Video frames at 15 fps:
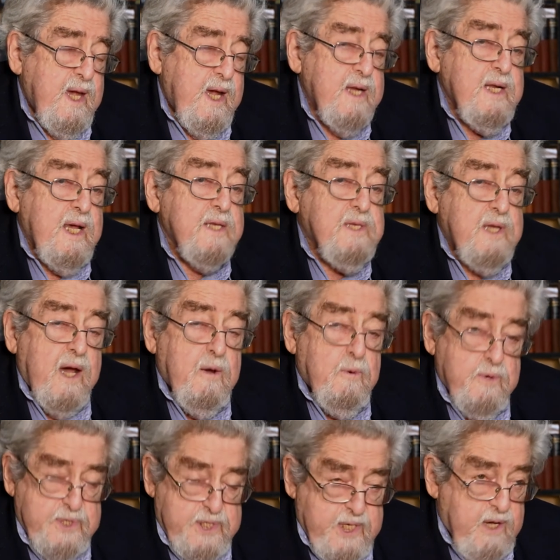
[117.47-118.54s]
And I
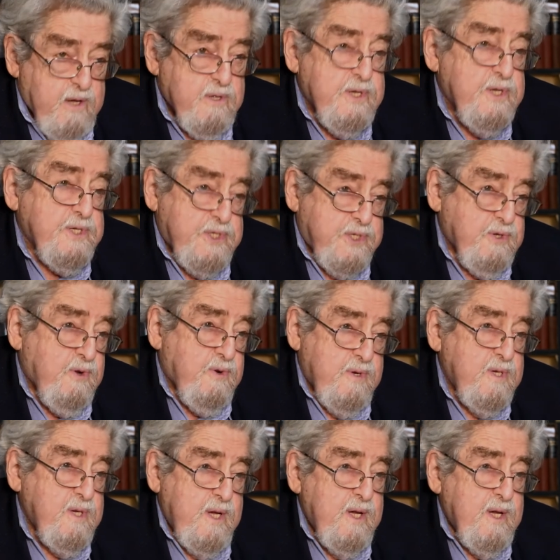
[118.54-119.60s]
always tell this
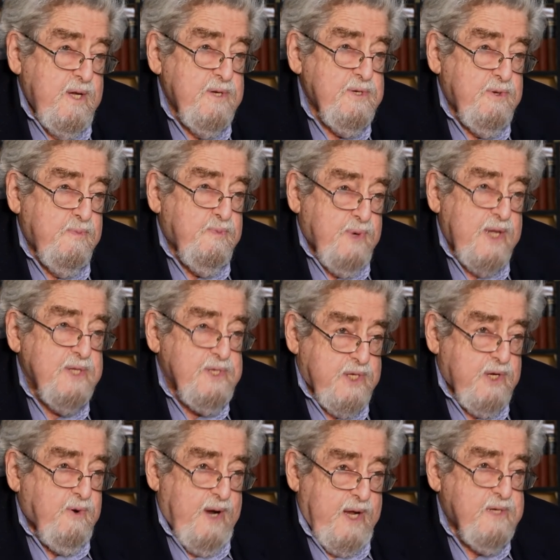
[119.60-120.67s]
to
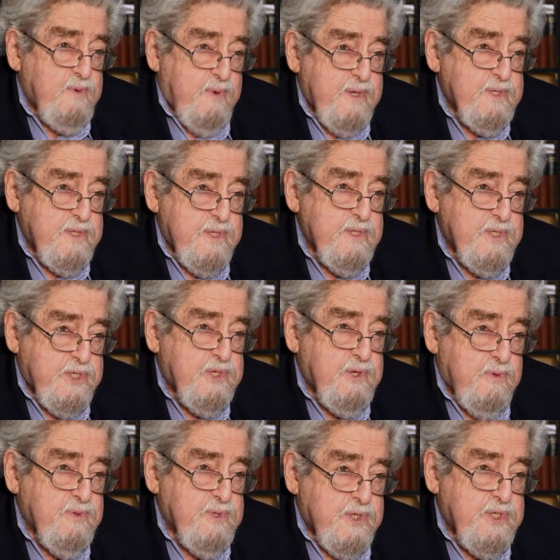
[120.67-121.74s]
present graduate
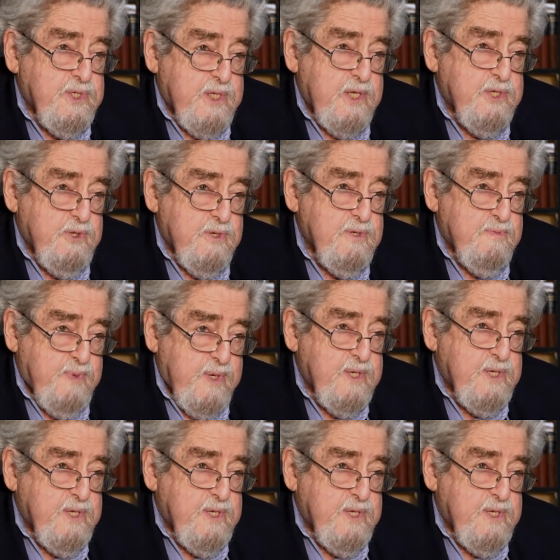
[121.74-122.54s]
students, they shouldn't be